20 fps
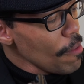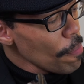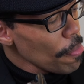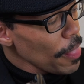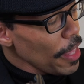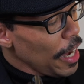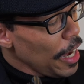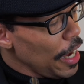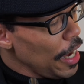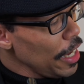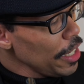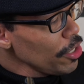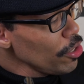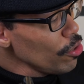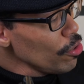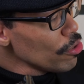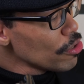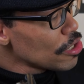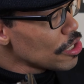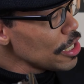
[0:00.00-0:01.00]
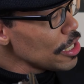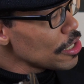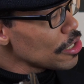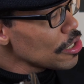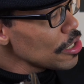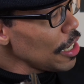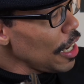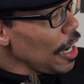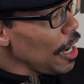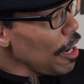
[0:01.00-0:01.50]
I use
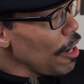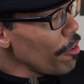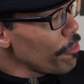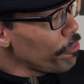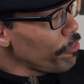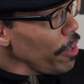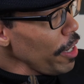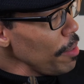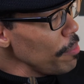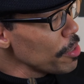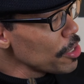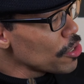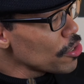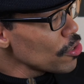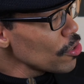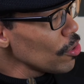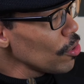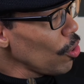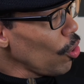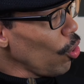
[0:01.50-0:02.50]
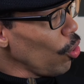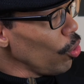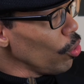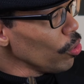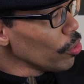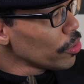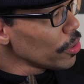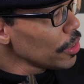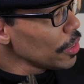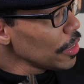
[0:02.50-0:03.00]
this famous
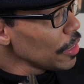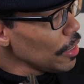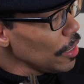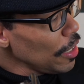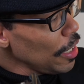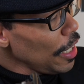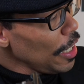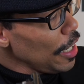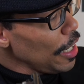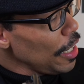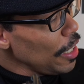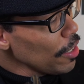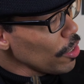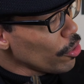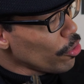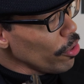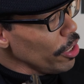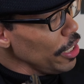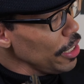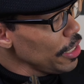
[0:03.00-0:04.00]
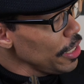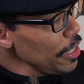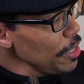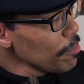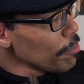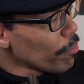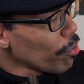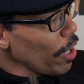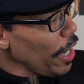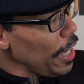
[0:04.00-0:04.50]
old
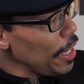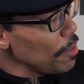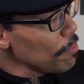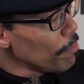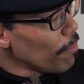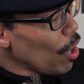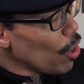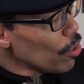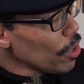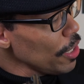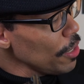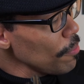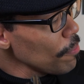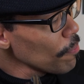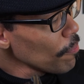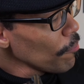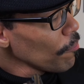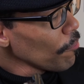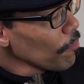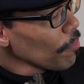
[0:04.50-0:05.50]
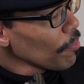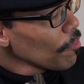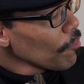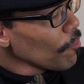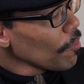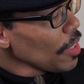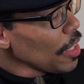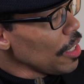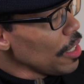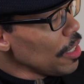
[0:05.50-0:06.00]
grenadine brand, Monin.
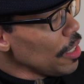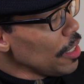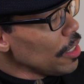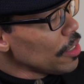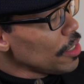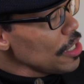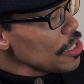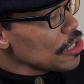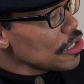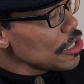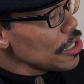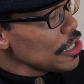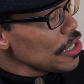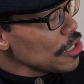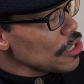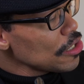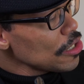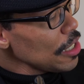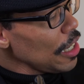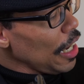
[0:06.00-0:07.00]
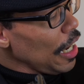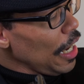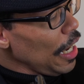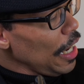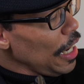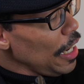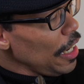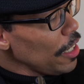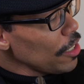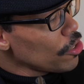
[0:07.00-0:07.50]
This is
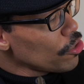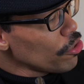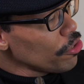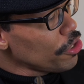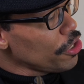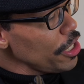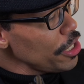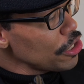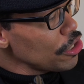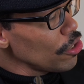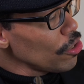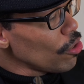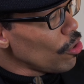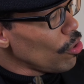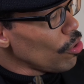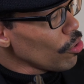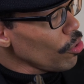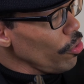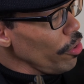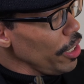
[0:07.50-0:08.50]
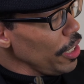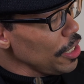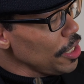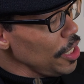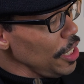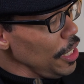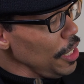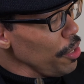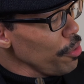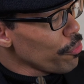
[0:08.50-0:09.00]
traditional
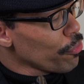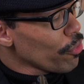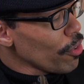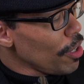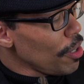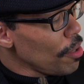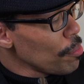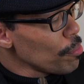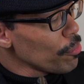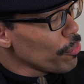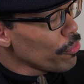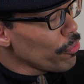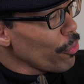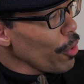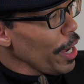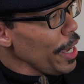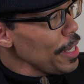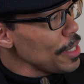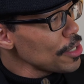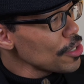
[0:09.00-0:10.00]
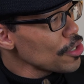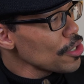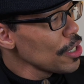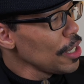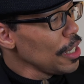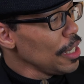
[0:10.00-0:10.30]
grenadine from France,